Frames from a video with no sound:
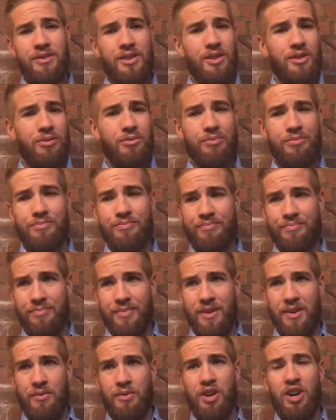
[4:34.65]

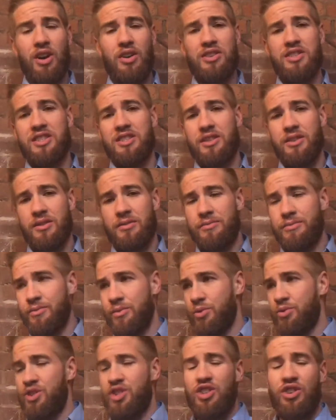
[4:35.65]
in regards to
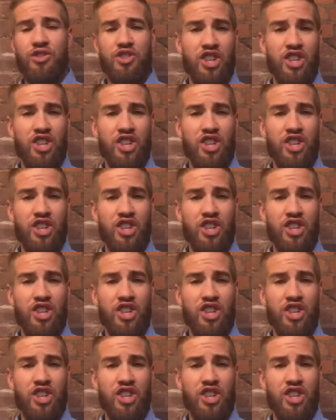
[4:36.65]
losing your